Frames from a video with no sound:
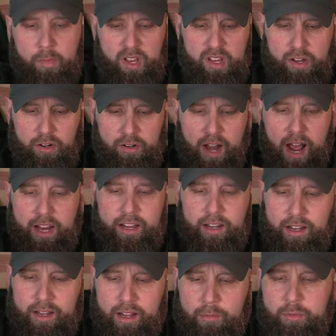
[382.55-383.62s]
you're not
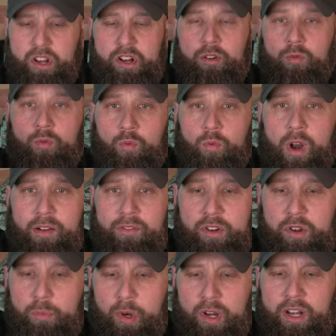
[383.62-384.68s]
gonna, I mean, whatever
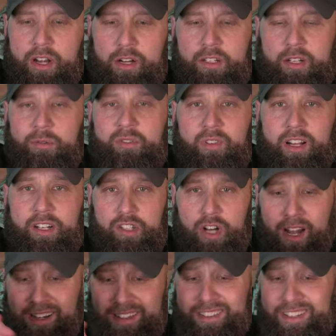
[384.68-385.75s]
you put in here in terms of
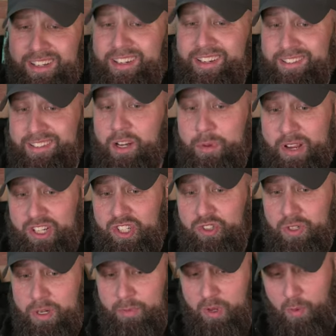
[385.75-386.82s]
electronics is gonna be
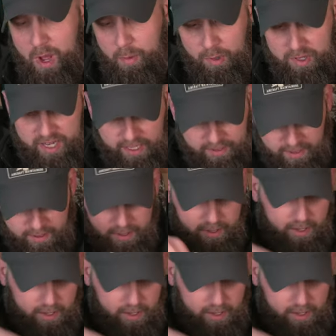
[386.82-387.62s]
extremely well protected.